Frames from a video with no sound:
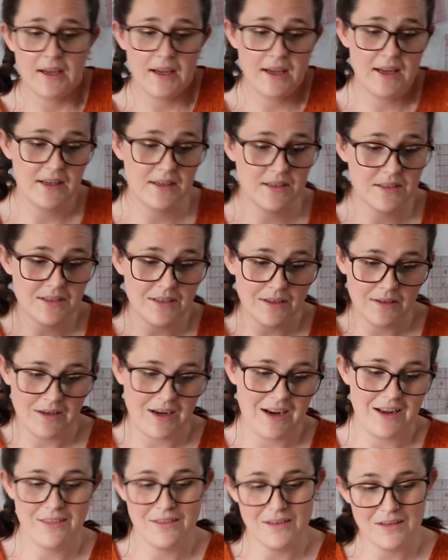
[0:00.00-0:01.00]
And
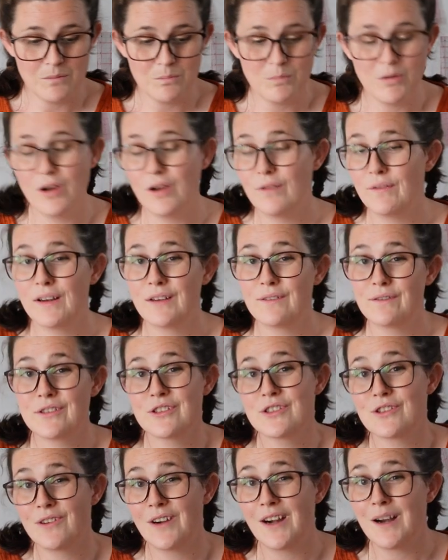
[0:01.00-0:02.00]
I think perfect for
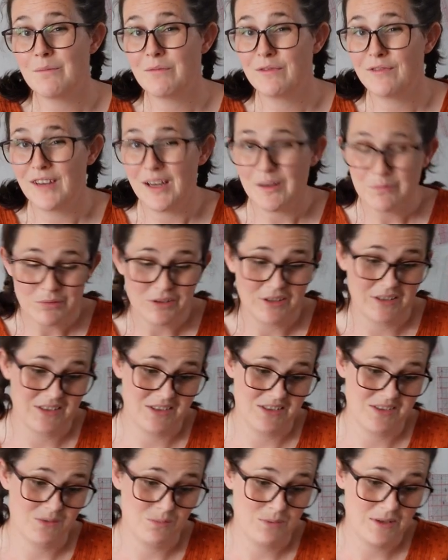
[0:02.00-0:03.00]
scrap fabric
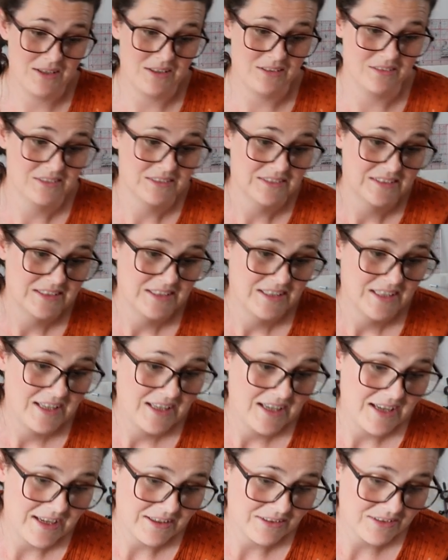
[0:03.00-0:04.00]
as well,
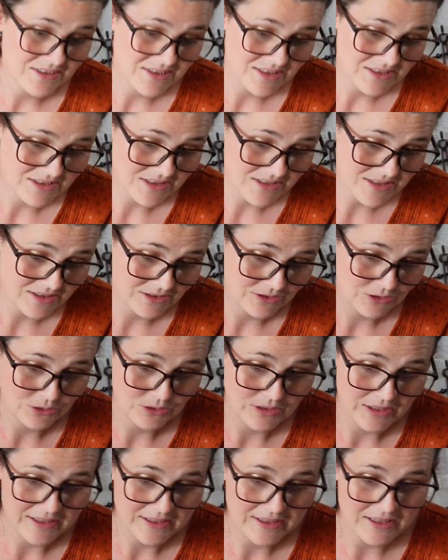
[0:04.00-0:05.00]
because it doesn't look
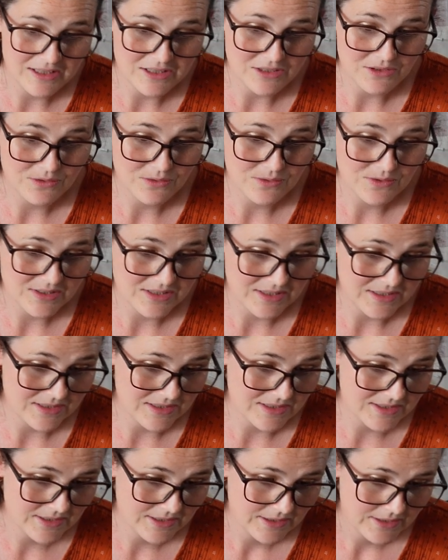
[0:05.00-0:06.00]
like it
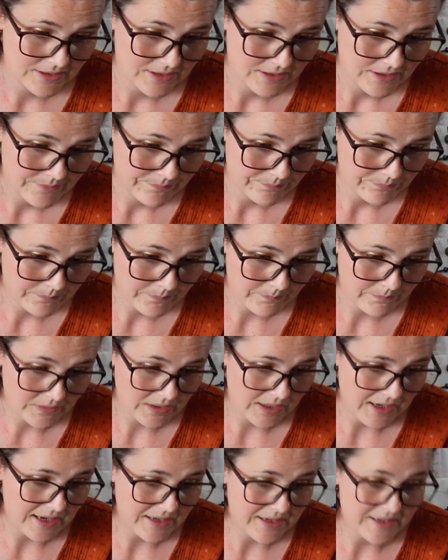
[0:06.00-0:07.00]
uses
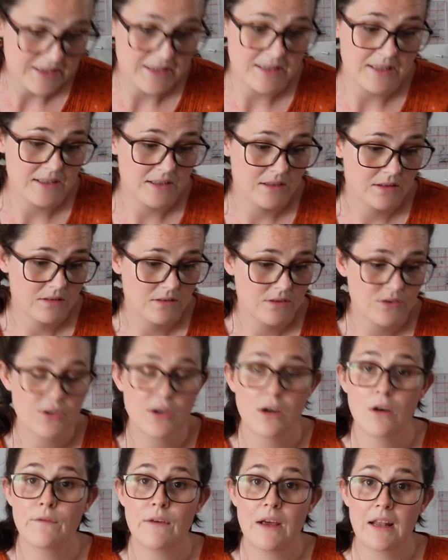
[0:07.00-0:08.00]
any
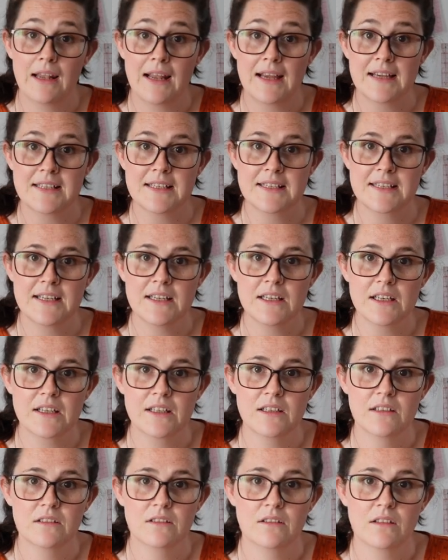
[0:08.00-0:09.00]
sort of
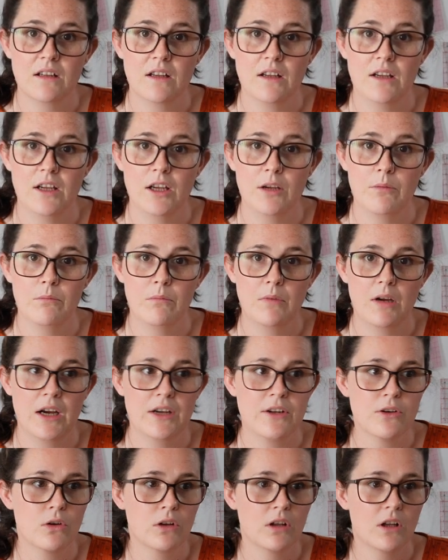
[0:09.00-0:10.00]
elastic. I
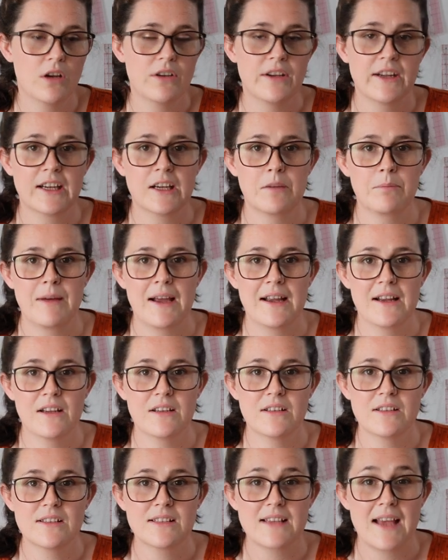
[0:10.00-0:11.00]
know a lot of knicker
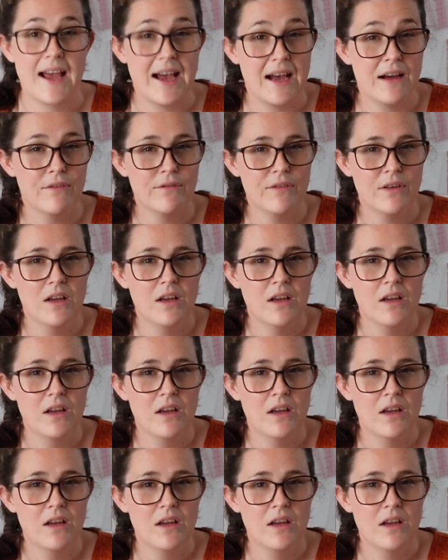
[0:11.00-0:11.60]
patterns have